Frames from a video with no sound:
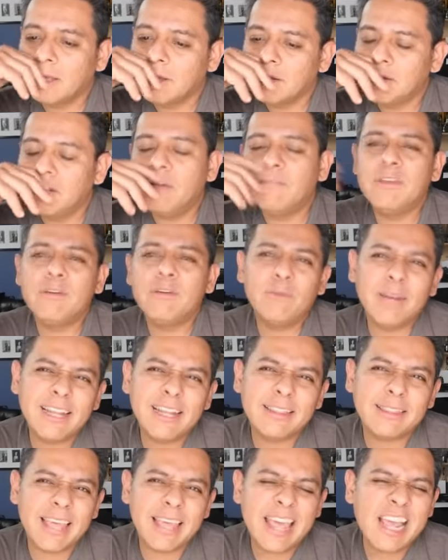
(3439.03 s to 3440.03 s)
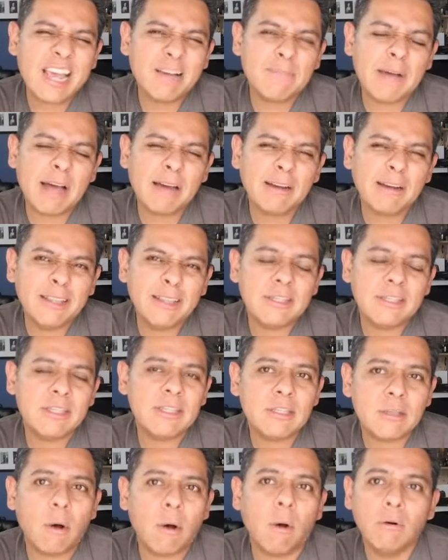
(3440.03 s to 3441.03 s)
Well, if you really think about it, this
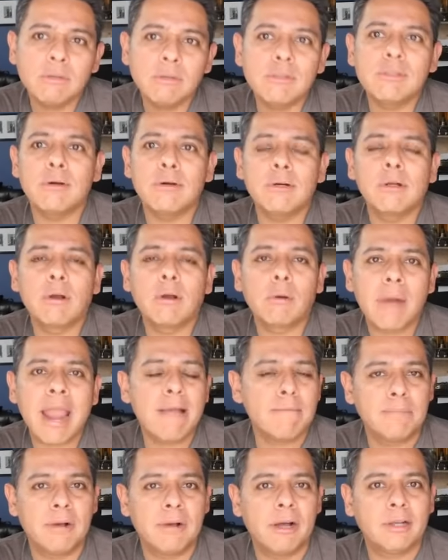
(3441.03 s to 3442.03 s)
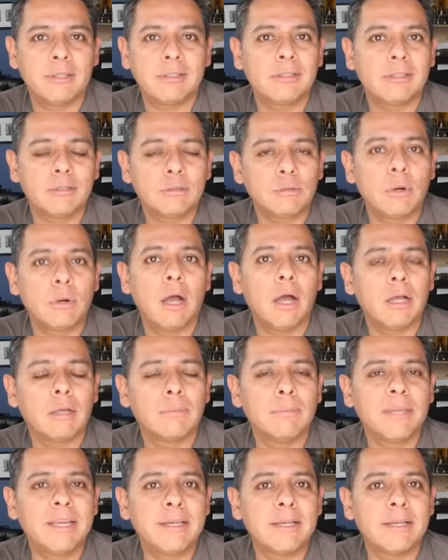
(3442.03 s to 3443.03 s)
is also a grandpa's truck
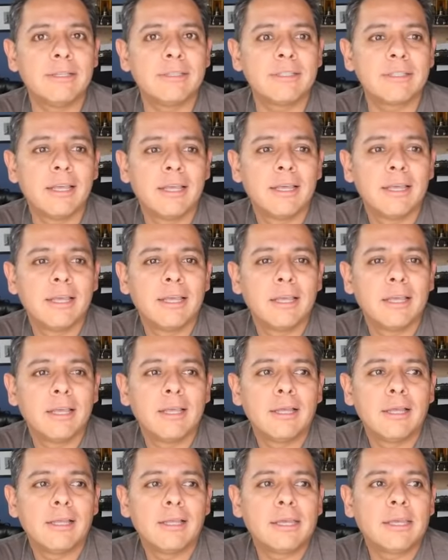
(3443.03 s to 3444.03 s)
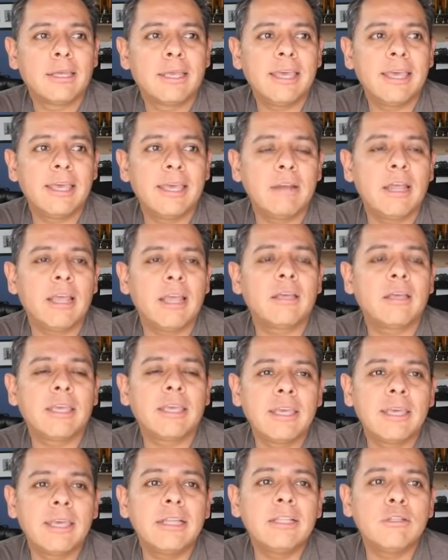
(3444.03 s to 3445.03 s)
because,
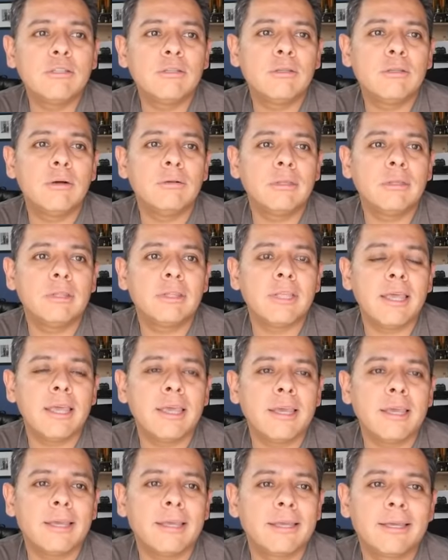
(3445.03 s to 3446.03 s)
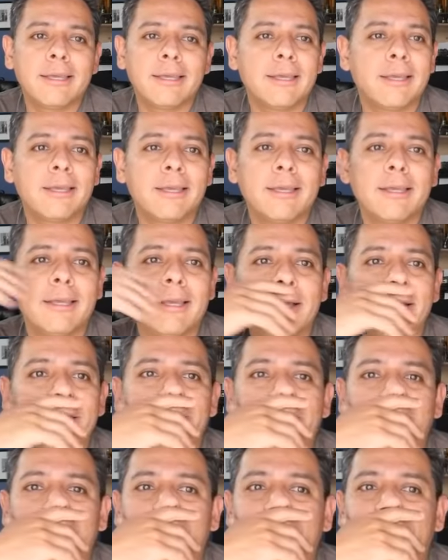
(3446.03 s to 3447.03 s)
kids don't think
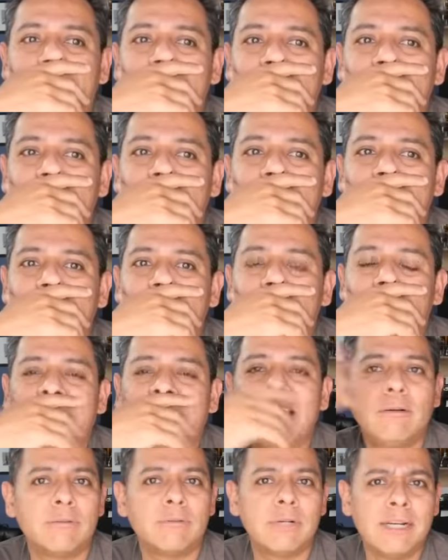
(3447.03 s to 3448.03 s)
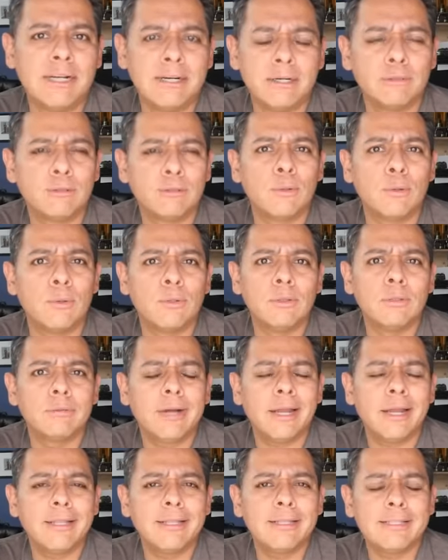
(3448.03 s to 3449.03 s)
Blade Runner is cool,
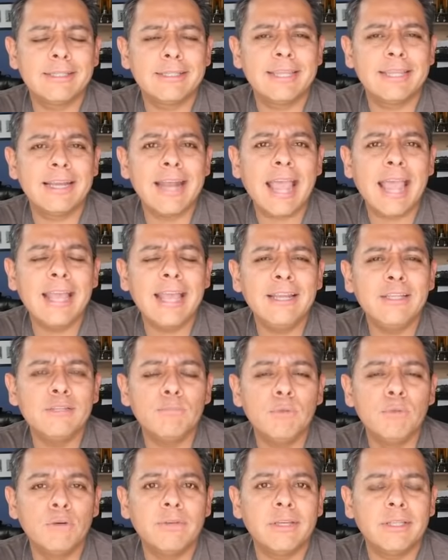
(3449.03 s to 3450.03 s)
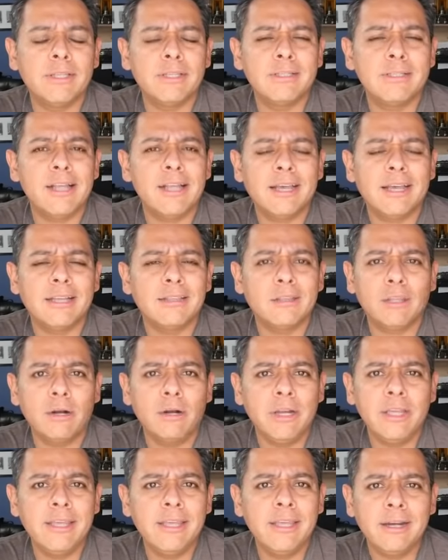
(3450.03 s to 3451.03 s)
right? This is an 80s movie. This is like a
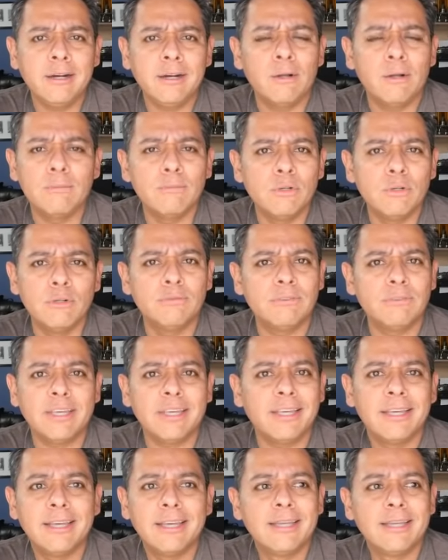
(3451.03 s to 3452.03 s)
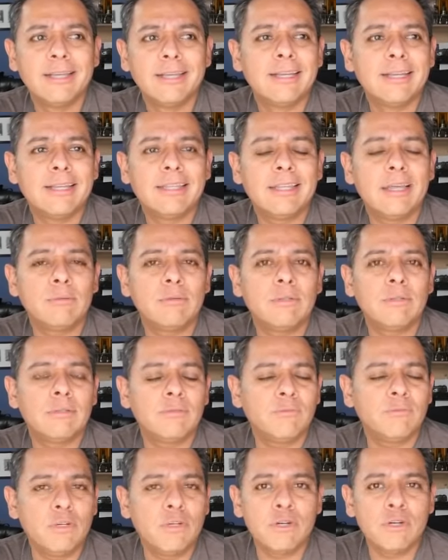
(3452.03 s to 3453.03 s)
30-year-old movie that was a
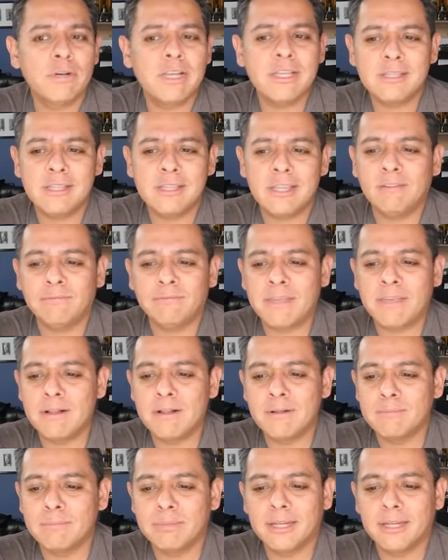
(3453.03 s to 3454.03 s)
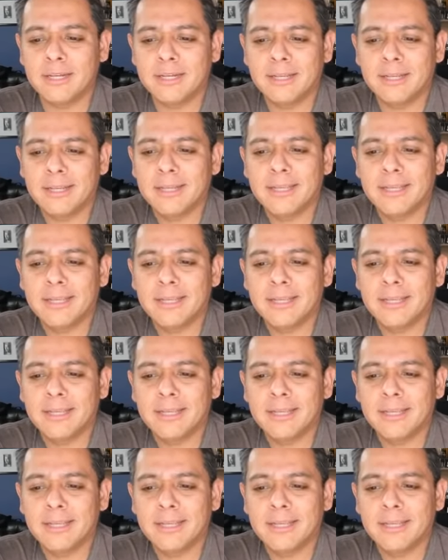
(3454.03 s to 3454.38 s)
futuristic film. But,